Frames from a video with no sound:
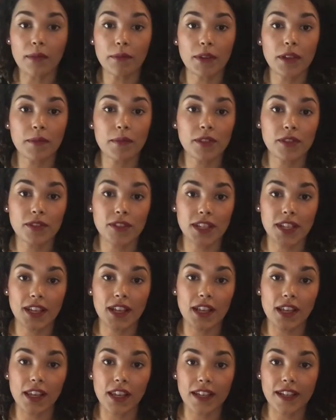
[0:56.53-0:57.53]
I'm going to be
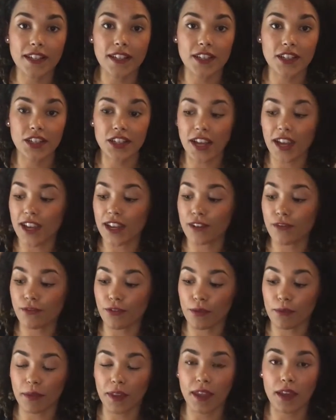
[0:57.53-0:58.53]
using a lighter shade
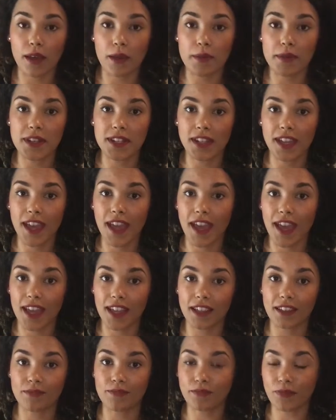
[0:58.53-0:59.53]
from the Urban
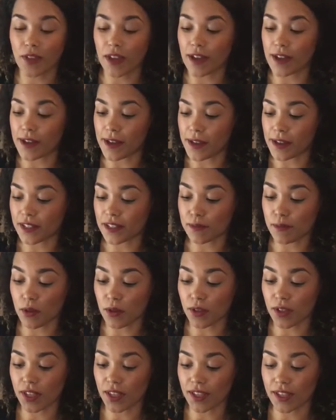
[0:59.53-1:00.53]
Decay
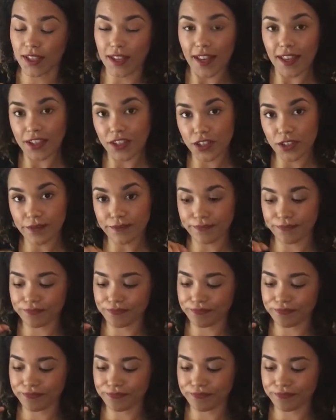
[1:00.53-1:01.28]
Smoky collection,